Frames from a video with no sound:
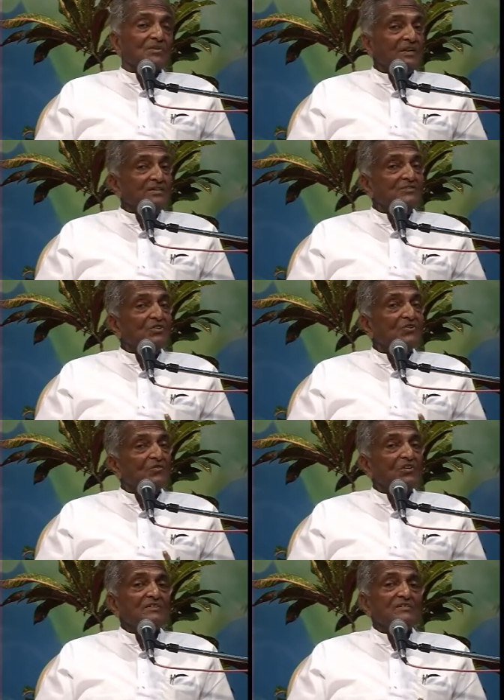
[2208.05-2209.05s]
raise your
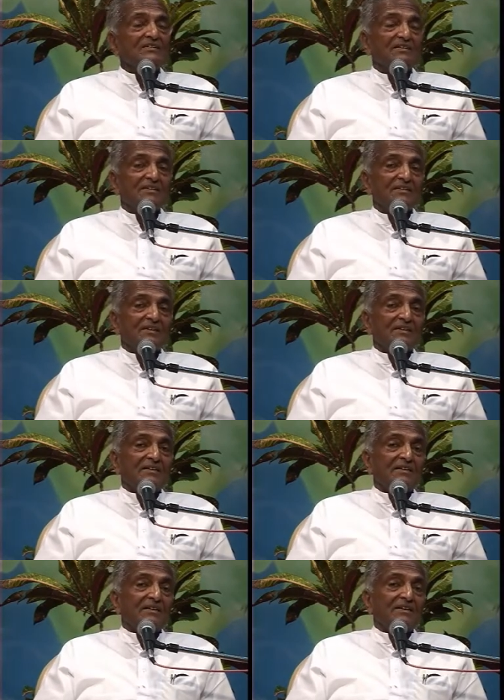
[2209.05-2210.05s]
voice
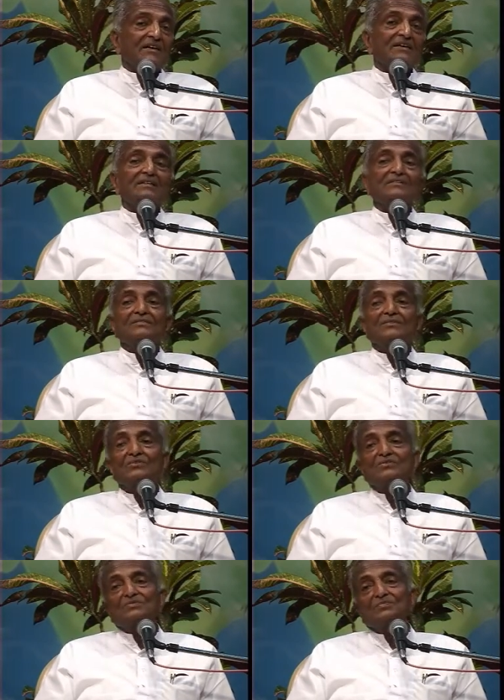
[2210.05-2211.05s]
against
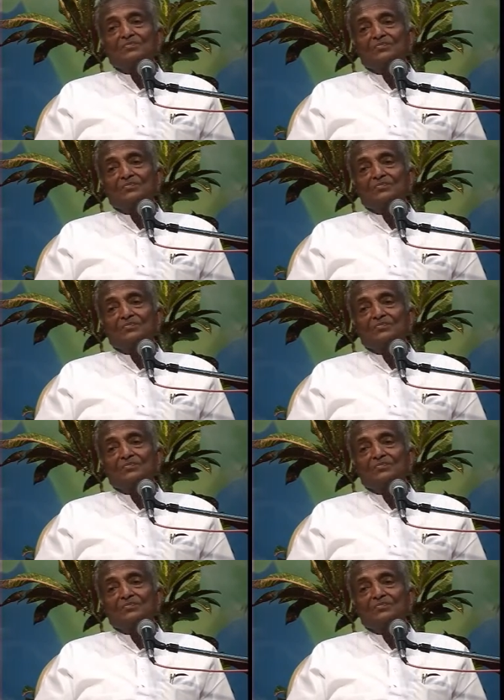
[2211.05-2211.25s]
those